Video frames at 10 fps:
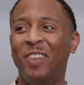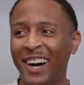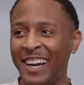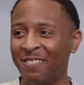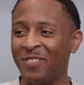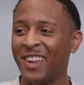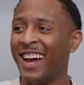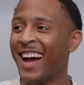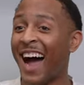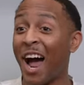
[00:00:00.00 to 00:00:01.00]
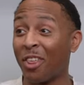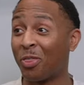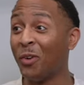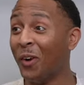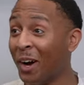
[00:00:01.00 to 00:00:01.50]
But I
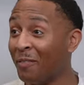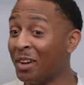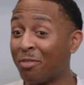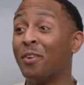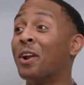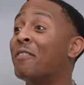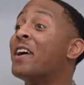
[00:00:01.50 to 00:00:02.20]
threw up in front of